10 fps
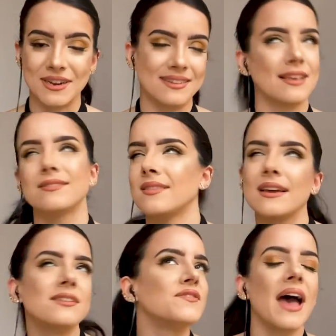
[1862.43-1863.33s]
I say this at the
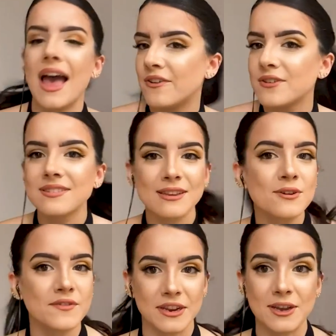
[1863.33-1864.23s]
end of every
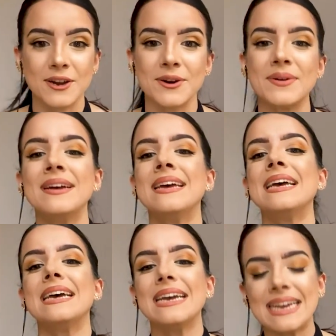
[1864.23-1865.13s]
single video.
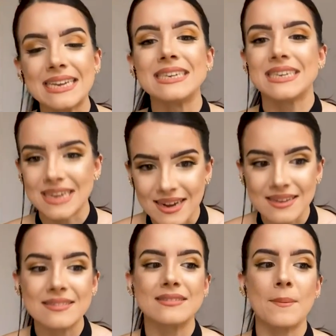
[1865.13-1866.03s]
It
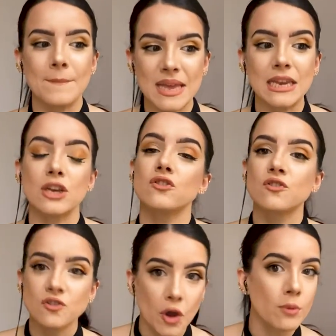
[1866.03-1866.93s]
does mean
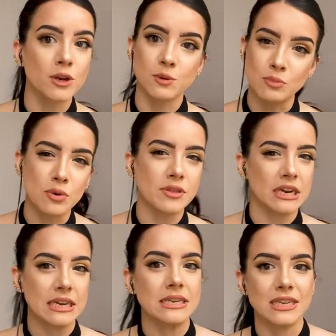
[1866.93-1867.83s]
so much more than
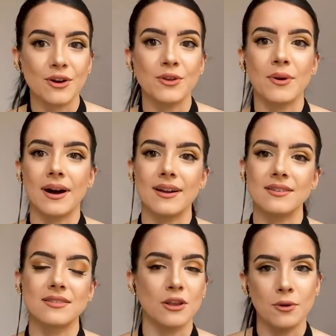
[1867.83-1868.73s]
I can tell you
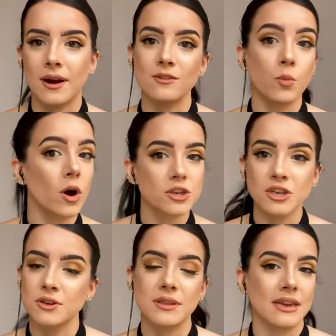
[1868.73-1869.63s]
guys that you guys watch
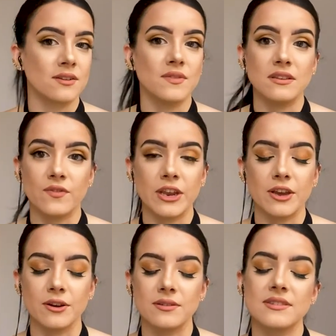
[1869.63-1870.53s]
until the end of these
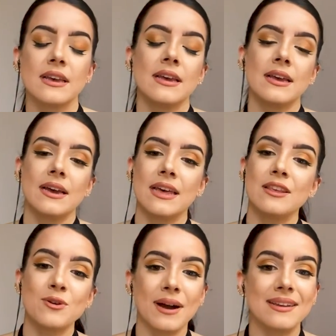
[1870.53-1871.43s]
videos and that
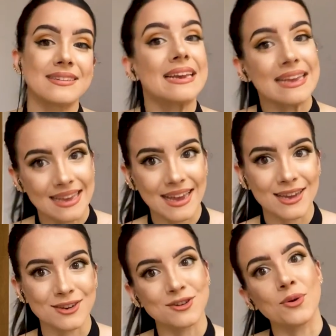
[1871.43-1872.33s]
you guys
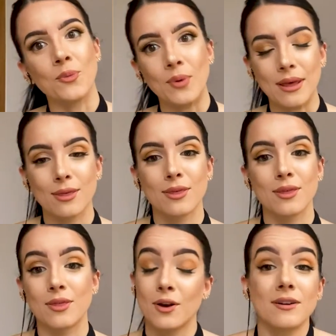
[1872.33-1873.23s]
engage with
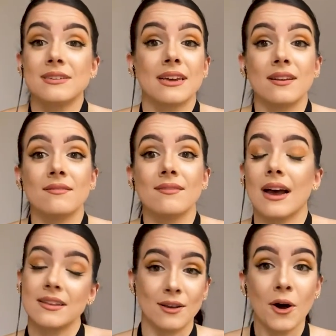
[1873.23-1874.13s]
the content
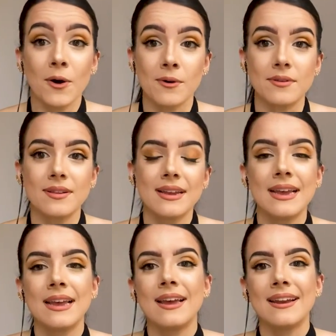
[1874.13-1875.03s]
as a whole.
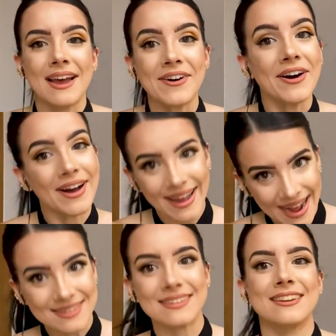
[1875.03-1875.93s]
Now,
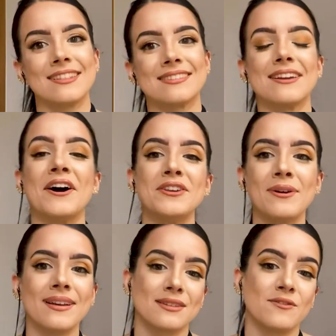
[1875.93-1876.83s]
as I said at the start, you
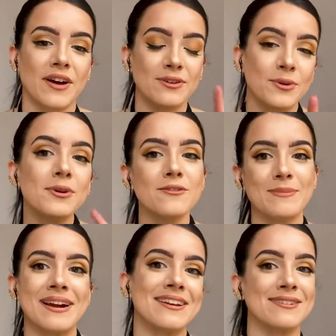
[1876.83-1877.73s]
guys can find all of
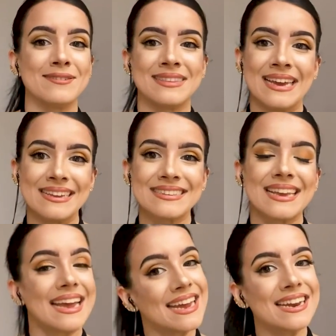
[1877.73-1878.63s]
Mary Lou's links
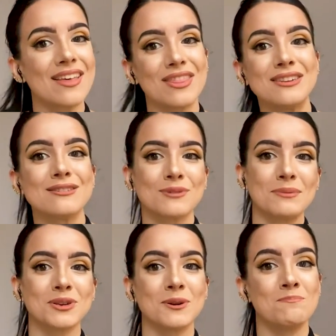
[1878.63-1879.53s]
in the
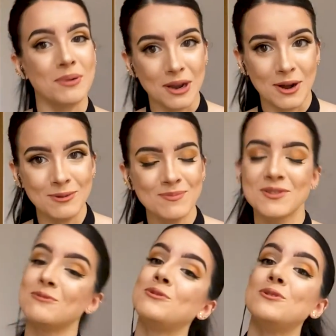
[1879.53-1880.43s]
description below.
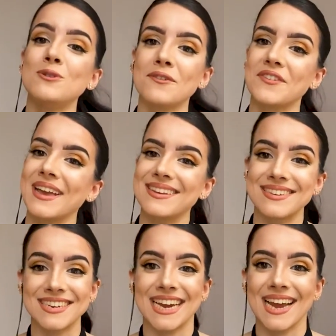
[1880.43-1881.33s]
So do not forget to
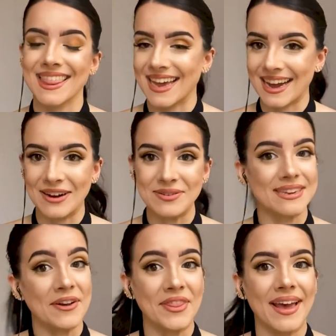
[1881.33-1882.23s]
check that out
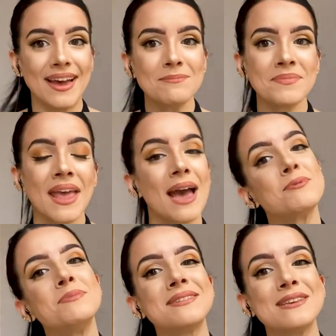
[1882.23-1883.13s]
down there. And
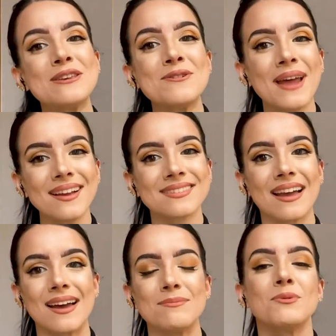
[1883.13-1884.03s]
we'll be seeing you next
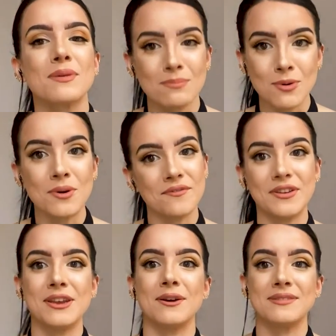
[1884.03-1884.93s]
time with more
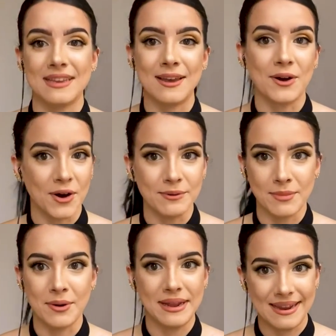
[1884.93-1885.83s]
videos here on
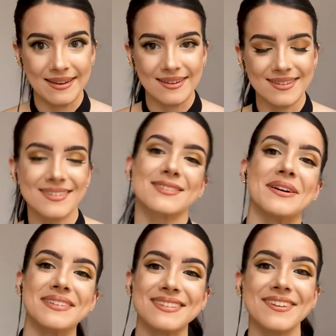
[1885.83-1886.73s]
Moan Inc. So
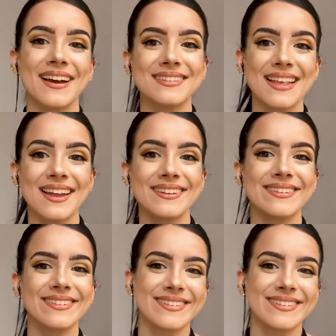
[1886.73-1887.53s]
I'll see you guys then.